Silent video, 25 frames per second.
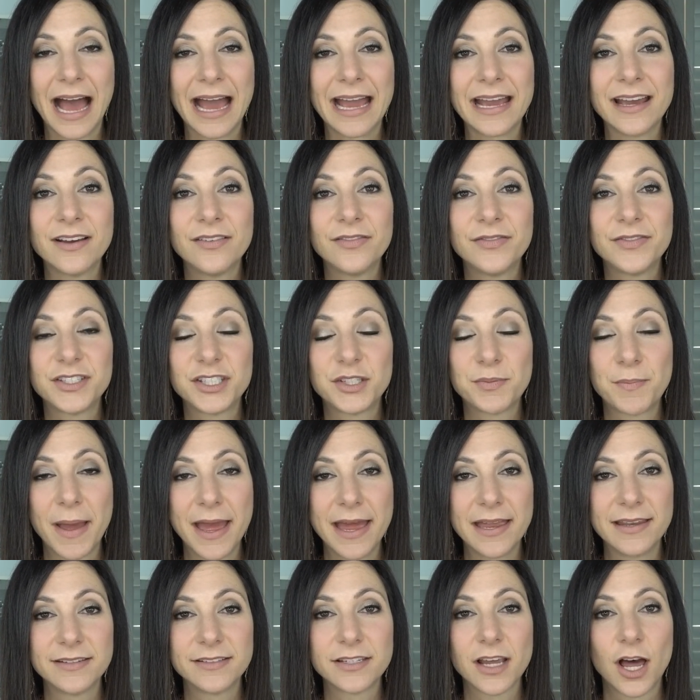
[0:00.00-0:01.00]
I have
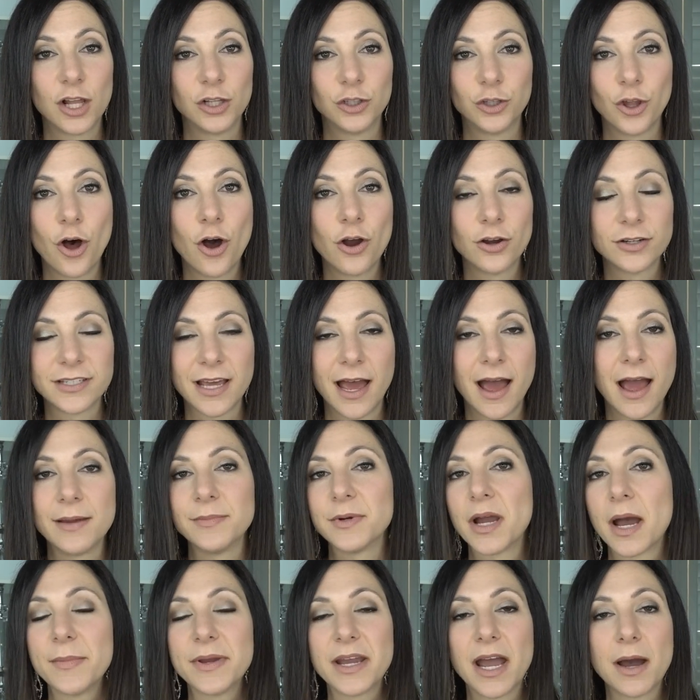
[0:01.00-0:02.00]
spent a long
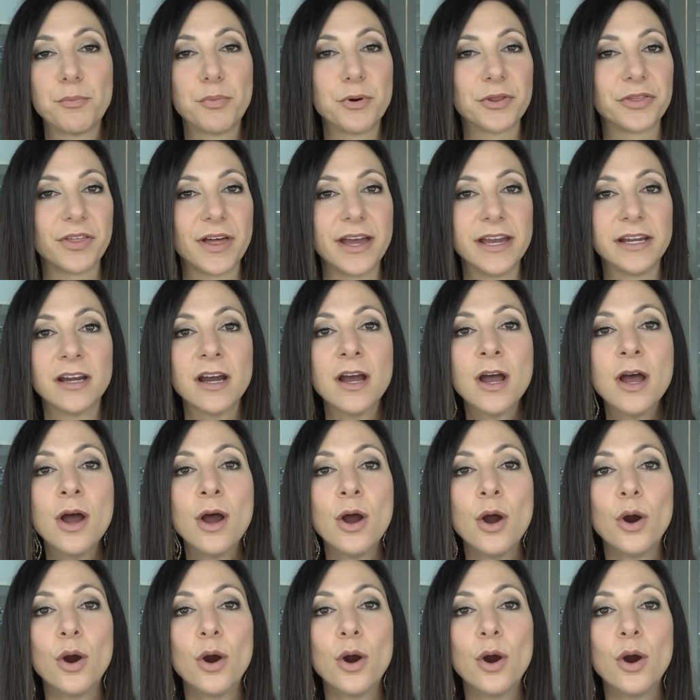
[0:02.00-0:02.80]
time coming up with like